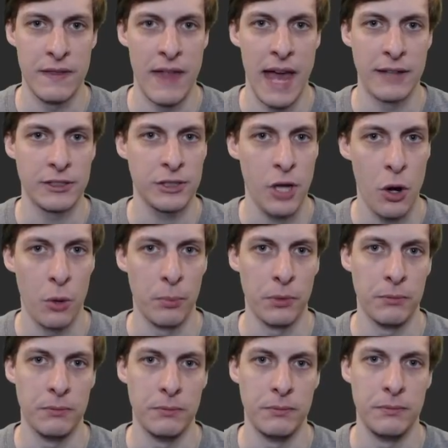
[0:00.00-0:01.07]
that scope.
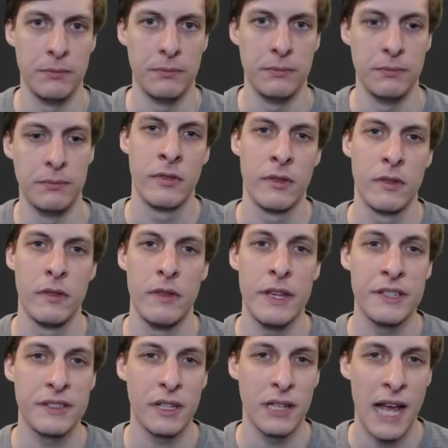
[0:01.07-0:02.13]

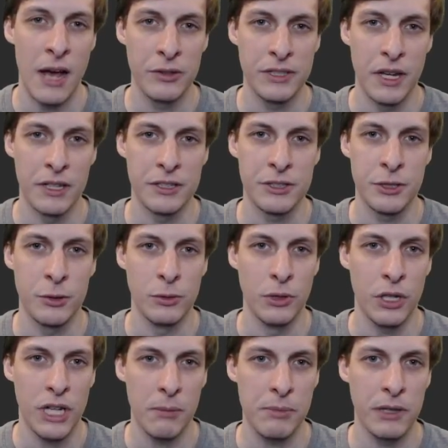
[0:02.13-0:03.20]
This allows us to
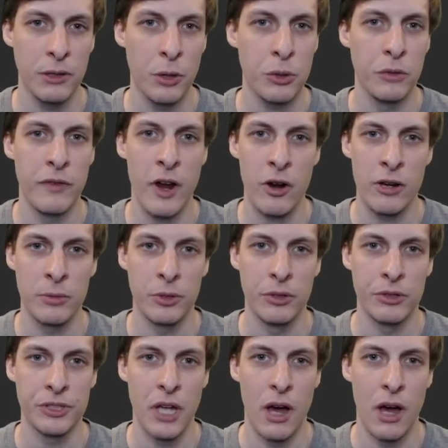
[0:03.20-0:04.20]
look up the local variables